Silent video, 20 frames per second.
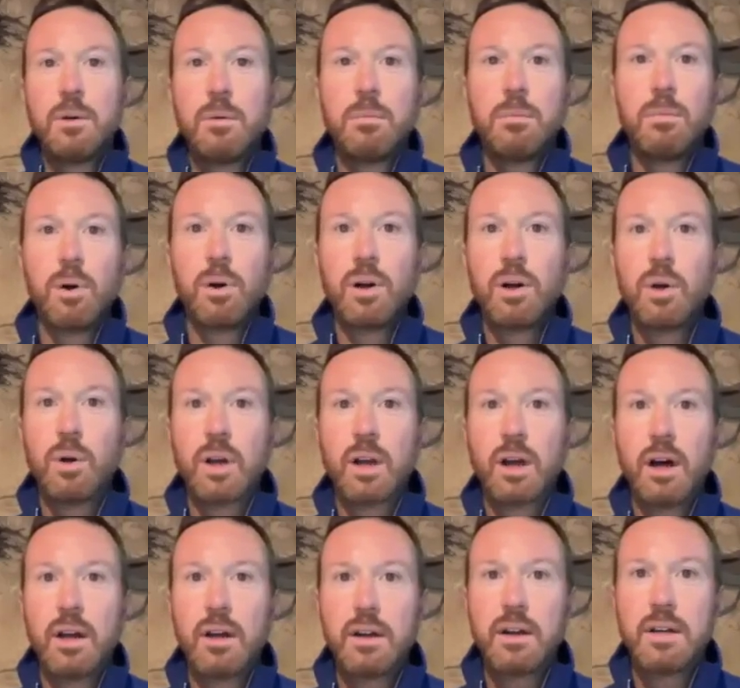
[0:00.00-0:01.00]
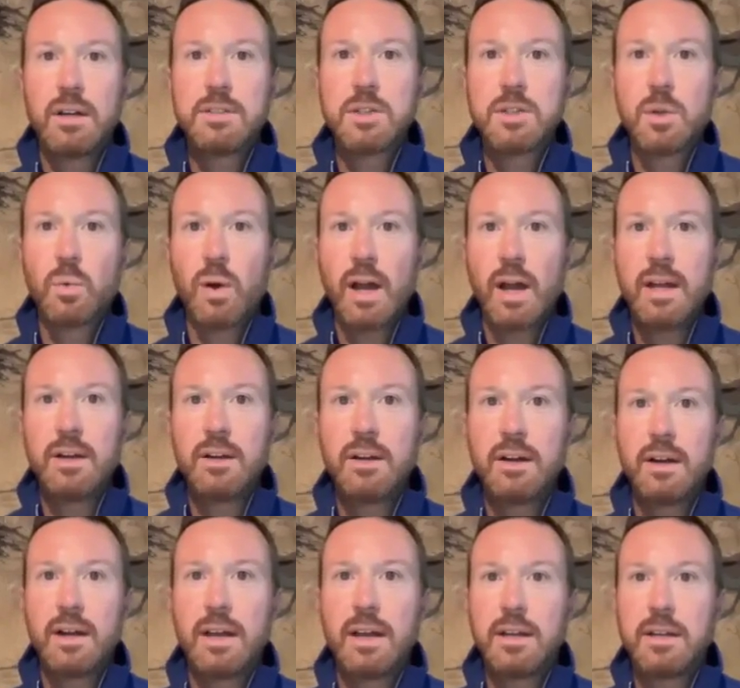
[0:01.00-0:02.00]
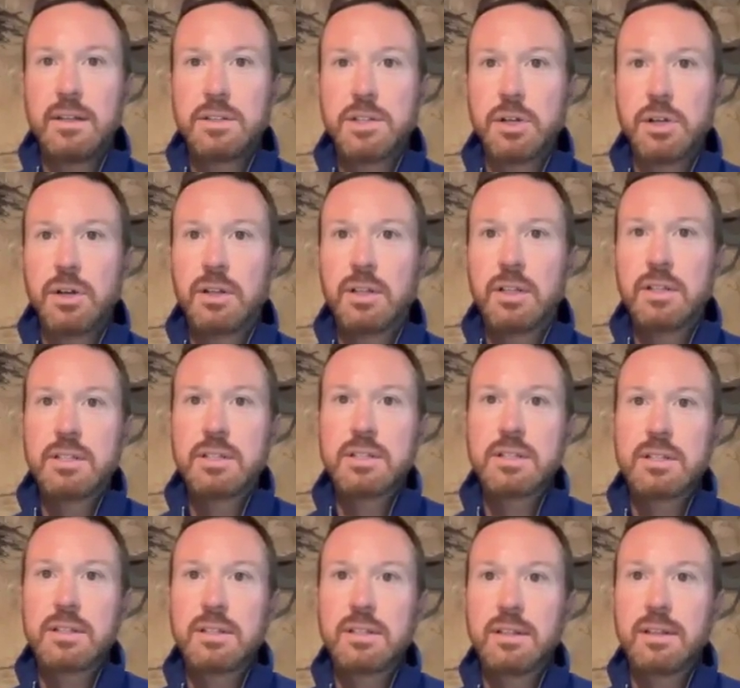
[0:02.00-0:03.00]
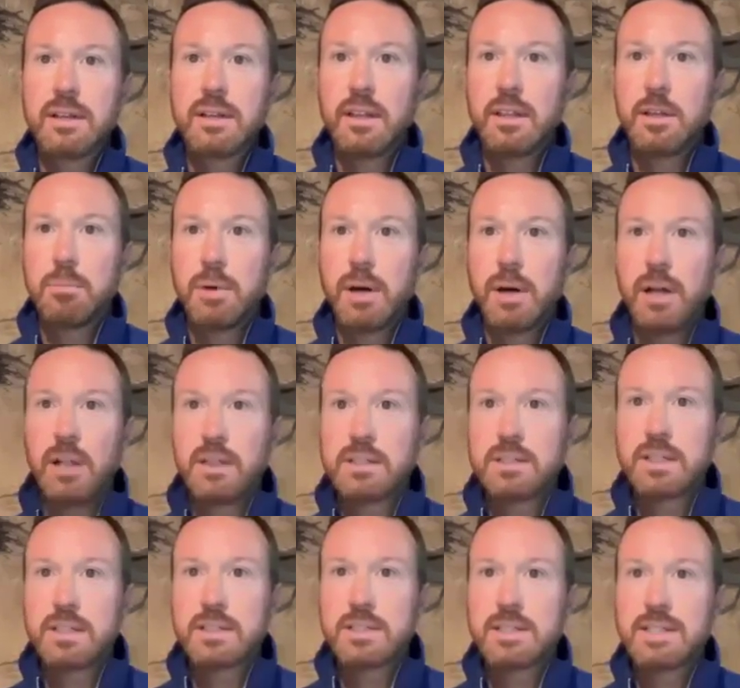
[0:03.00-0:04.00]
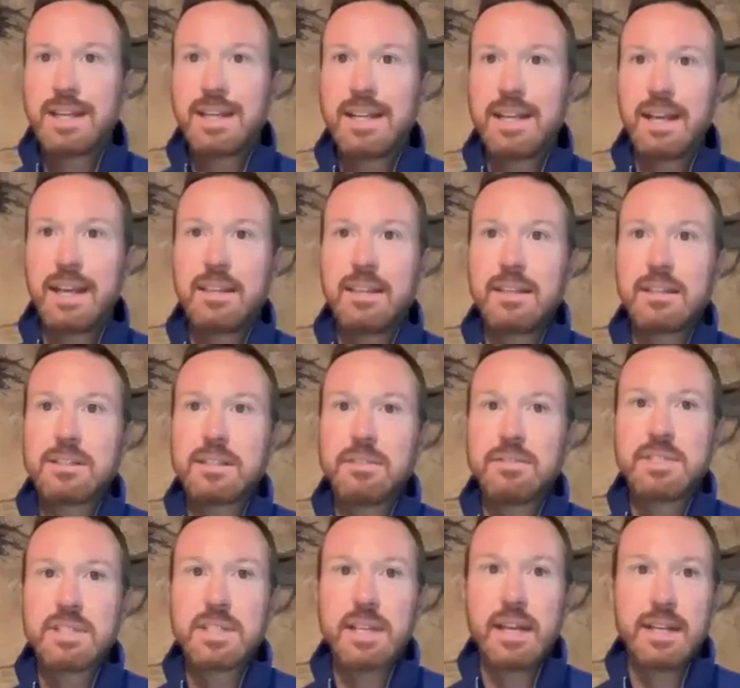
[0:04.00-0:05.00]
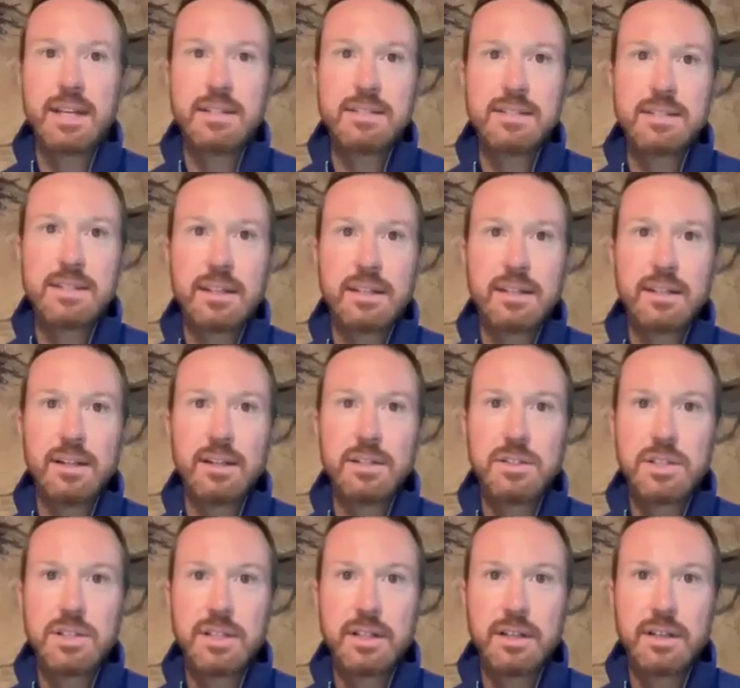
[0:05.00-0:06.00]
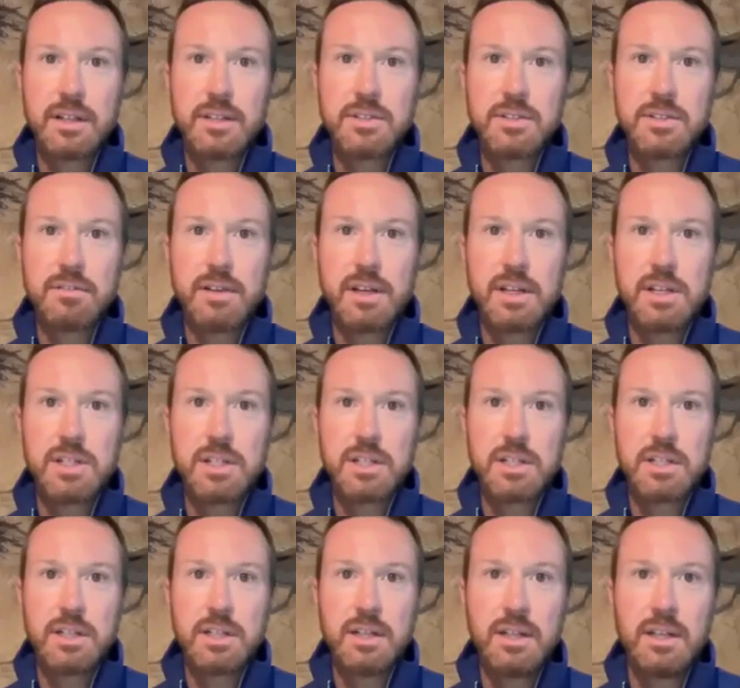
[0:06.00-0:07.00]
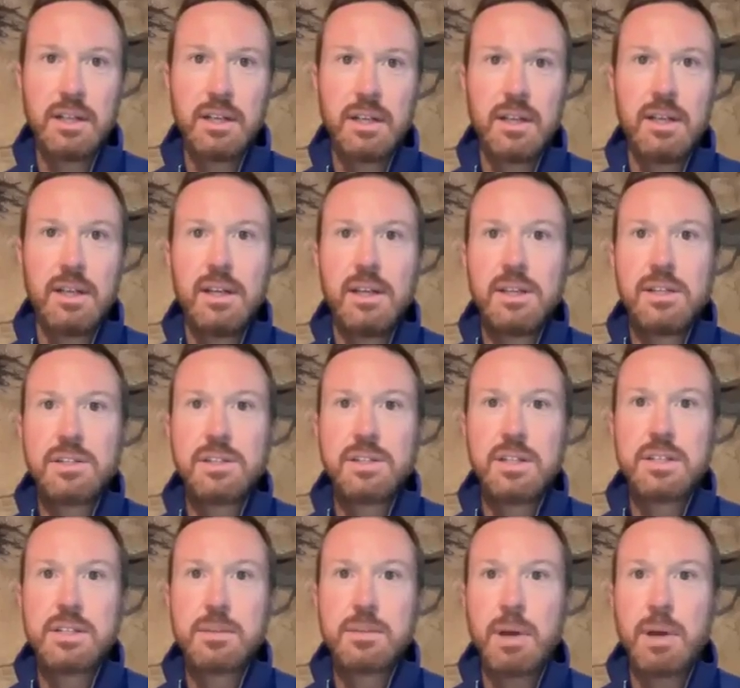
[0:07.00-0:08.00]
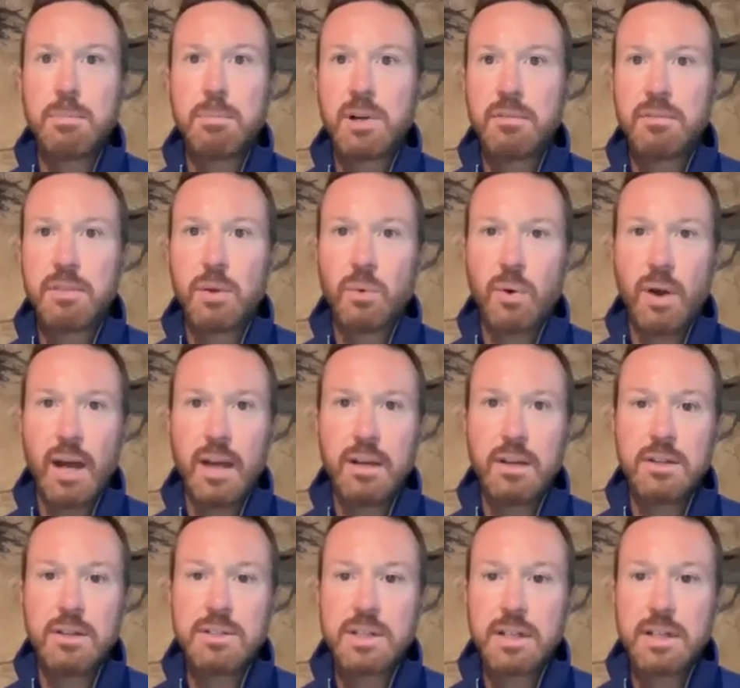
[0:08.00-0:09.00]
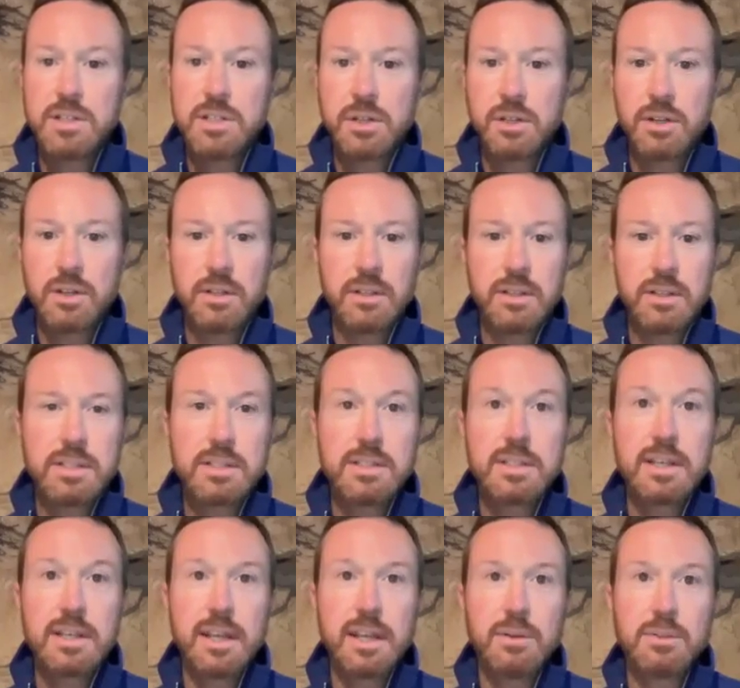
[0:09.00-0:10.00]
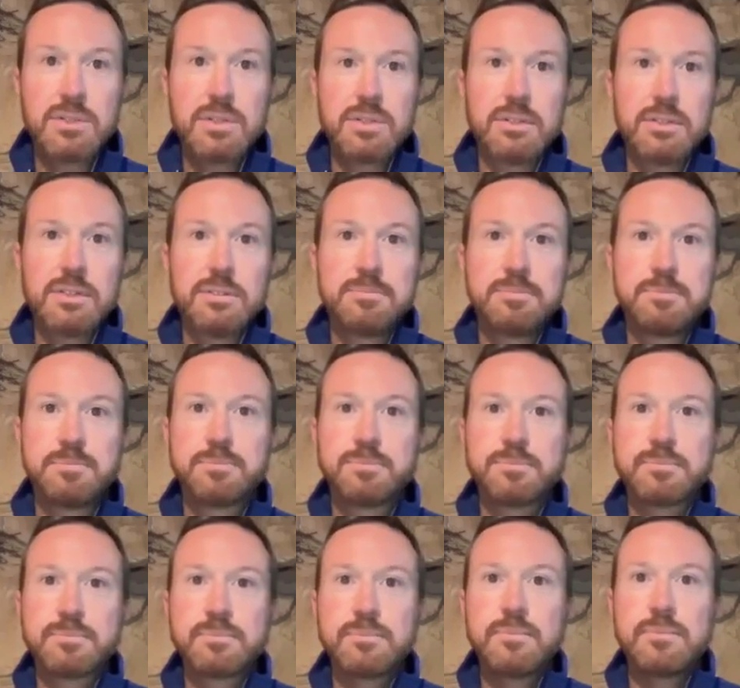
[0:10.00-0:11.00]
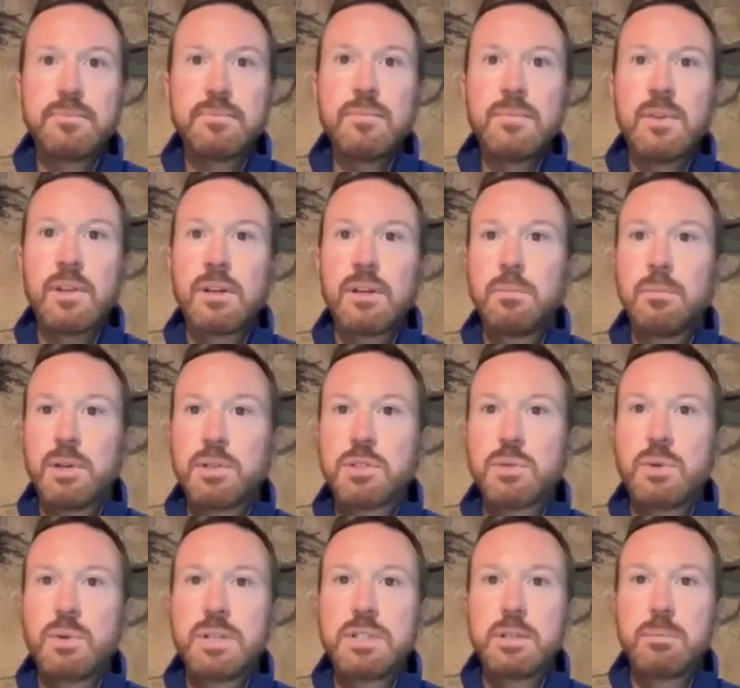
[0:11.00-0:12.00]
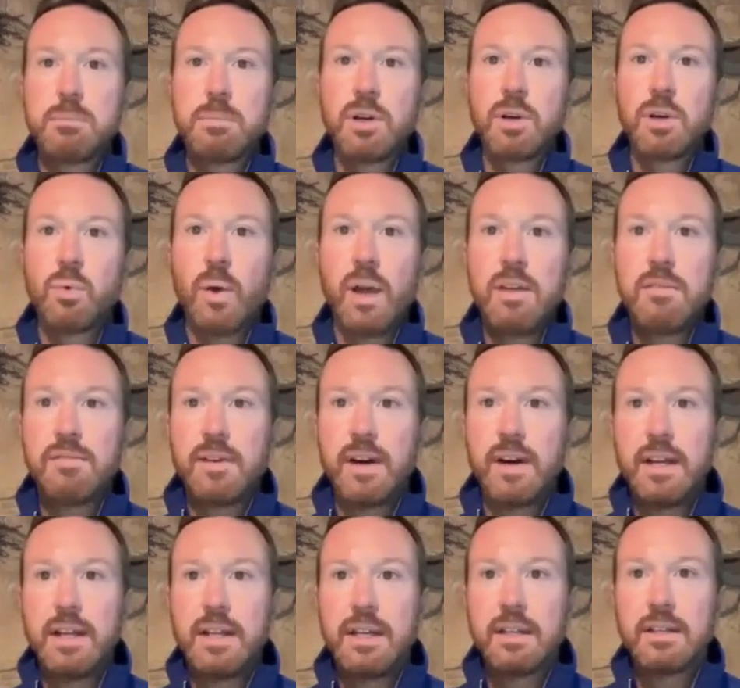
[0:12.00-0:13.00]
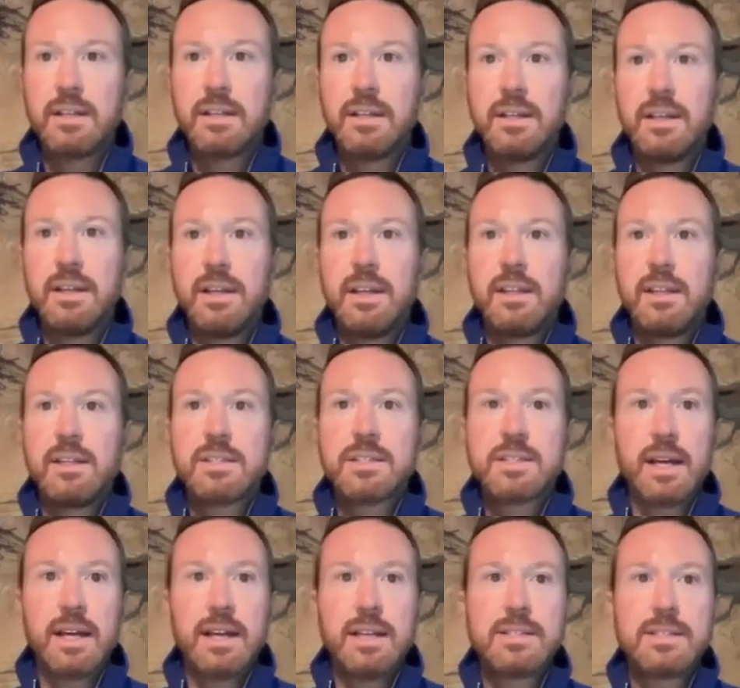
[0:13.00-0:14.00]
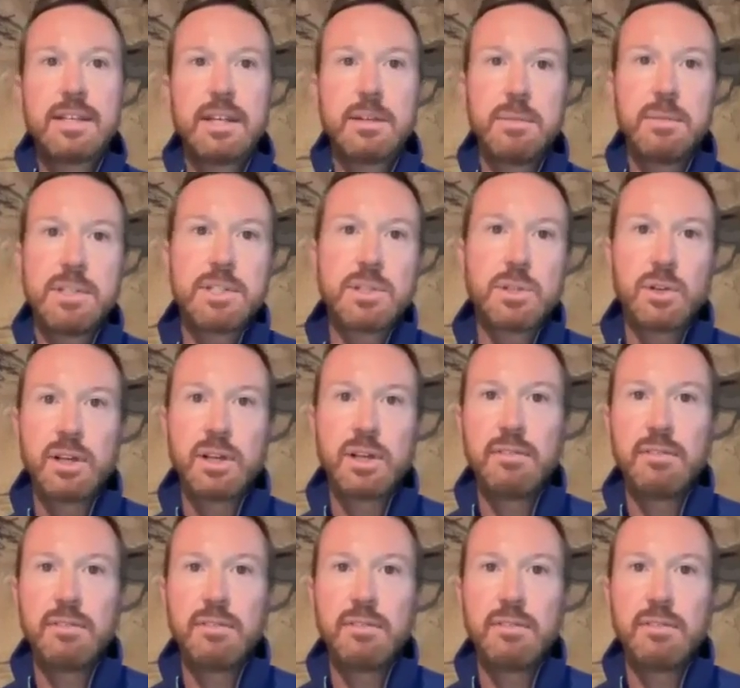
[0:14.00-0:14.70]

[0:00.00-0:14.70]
Maura O'Connor is a writer and a journalist on the politics and ethics of science, technology, and conservation. She is a member of the Writers and Journalists Council. Her most recent book, Wayfinding, The Science and Mystery